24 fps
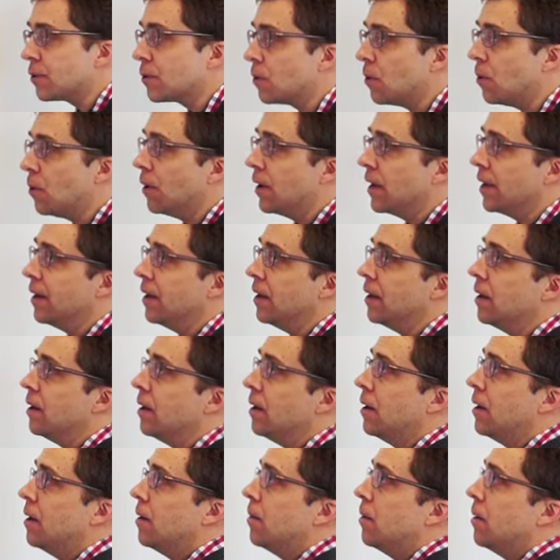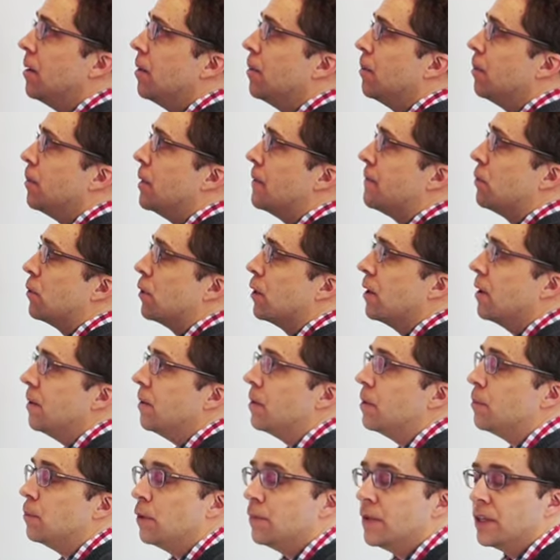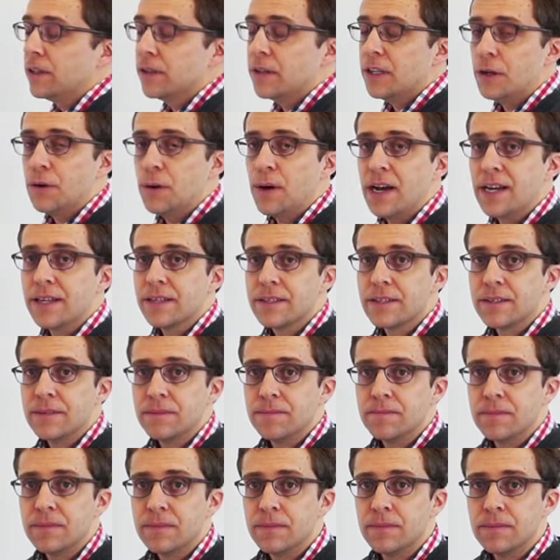Croix before moving to the US.